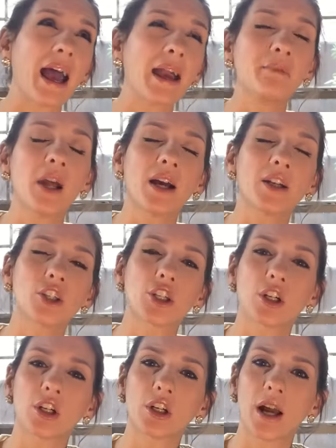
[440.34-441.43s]
I'm not
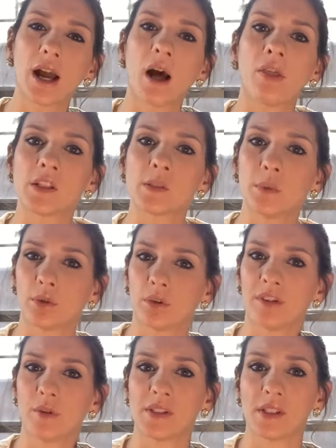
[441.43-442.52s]
sure how this book
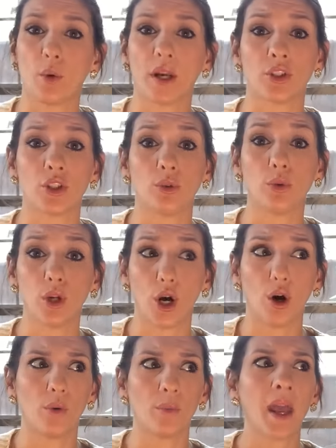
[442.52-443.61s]
review is going to
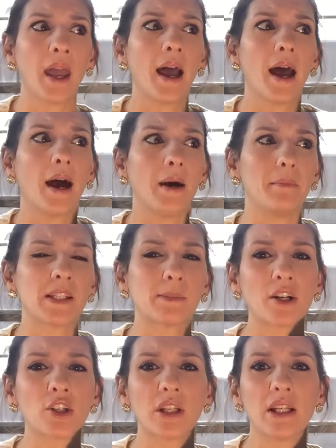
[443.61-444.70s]
go, um,
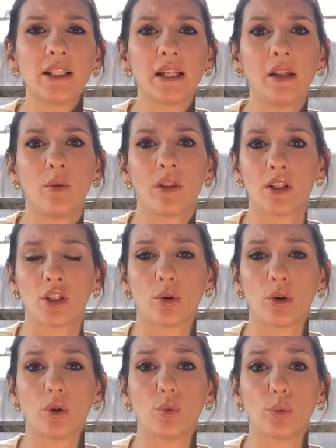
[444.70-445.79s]
especially dealing with
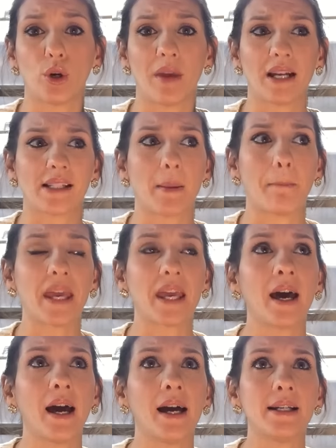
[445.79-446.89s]
historical romance,
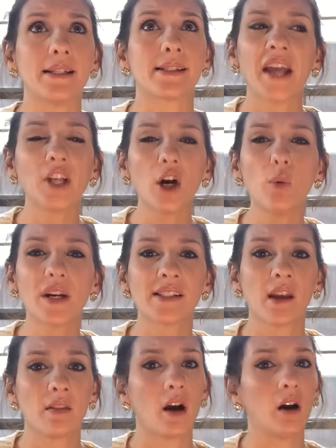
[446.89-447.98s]
because I don't want to
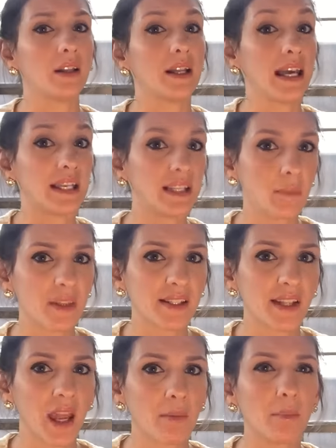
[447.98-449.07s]
say they all end up the
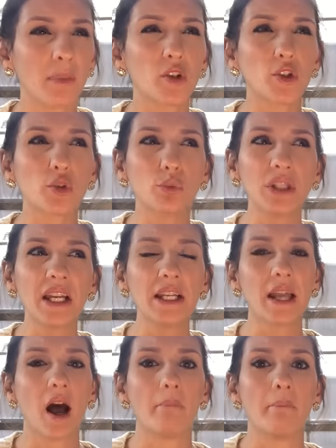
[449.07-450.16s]
same, but there's really
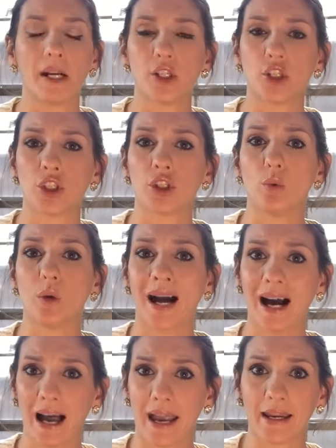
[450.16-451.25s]
not much to
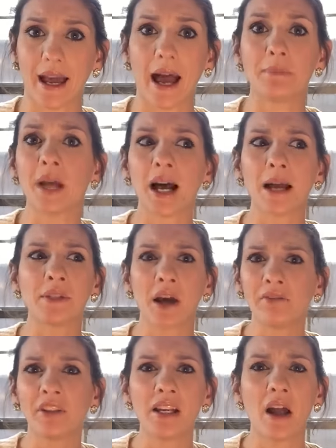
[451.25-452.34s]
hide. I'm not, I'm
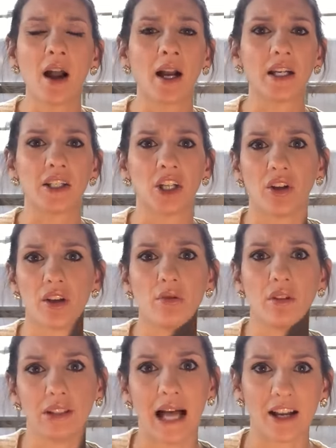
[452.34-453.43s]
definitely not going to tell you
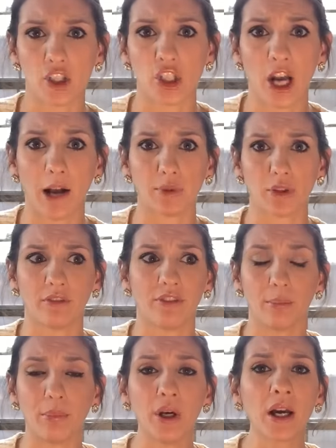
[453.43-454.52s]
the last chapter of
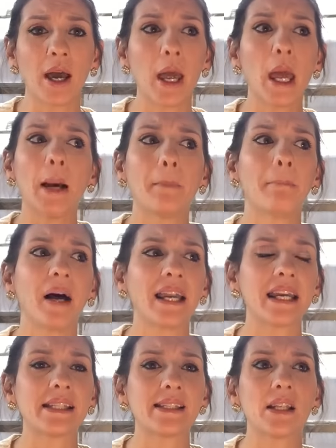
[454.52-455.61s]
the book, but
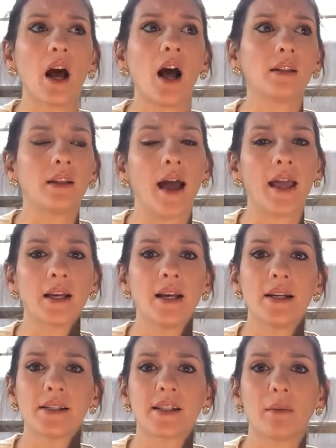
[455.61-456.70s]
it's not like
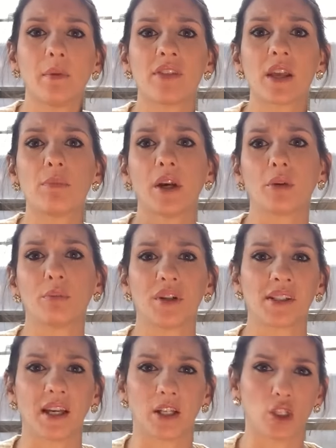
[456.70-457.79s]
some of the bigger
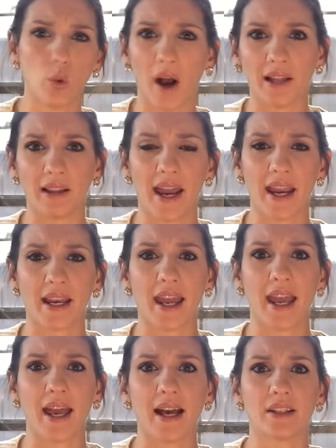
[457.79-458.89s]
books like Twilight
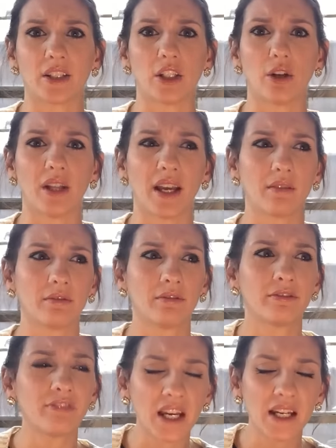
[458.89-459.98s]
and, you know, like
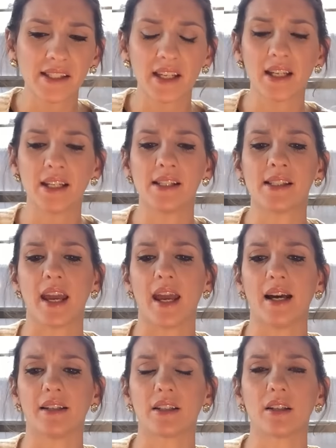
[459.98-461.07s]
fantasies
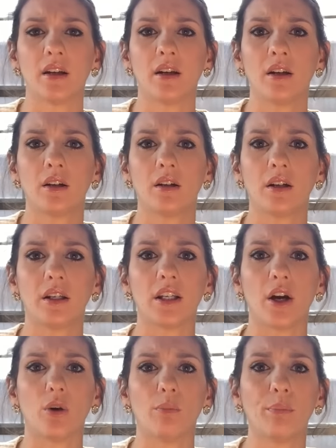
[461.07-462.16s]
and,
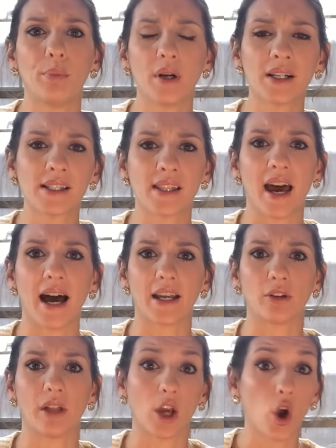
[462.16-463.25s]
you know, books that
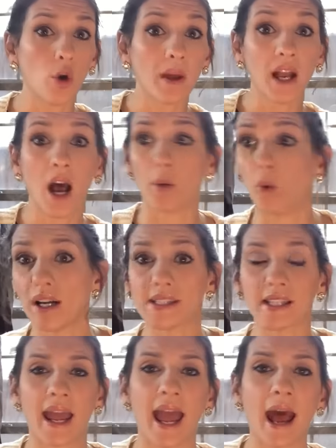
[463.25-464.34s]
you're like, oh my God, what
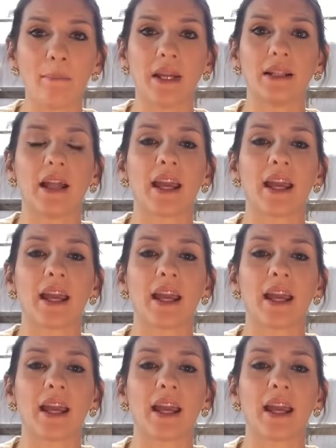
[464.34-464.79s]
is going to happen?